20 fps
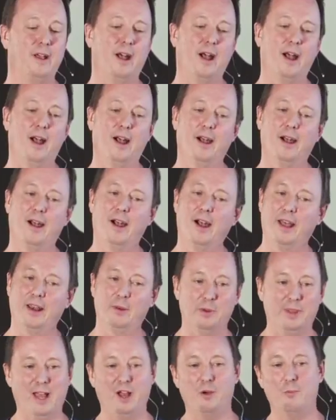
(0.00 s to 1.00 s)
uh, and
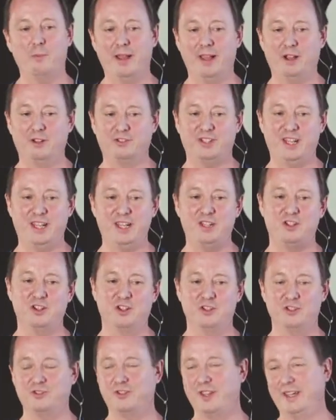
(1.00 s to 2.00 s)
without male
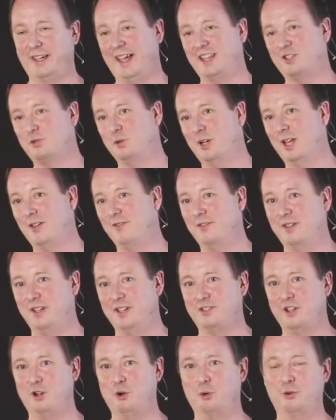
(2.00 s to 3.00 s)
teachers, they get to 11
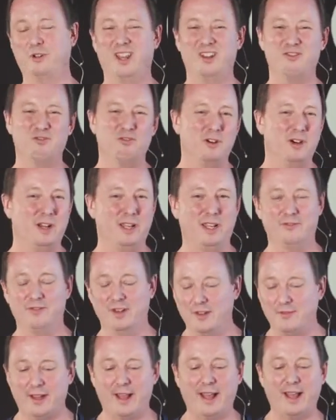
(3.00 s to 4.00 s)
years old, and they really have
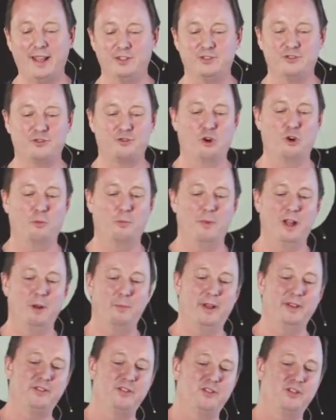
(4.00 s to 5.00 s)
never had strong male
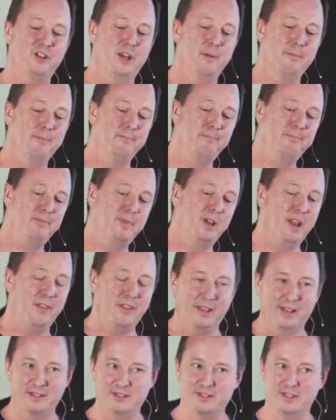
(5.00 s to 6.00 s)
mentorship. And I
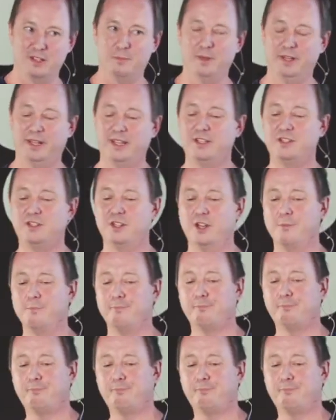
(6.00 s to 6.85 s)
think this is a big issue.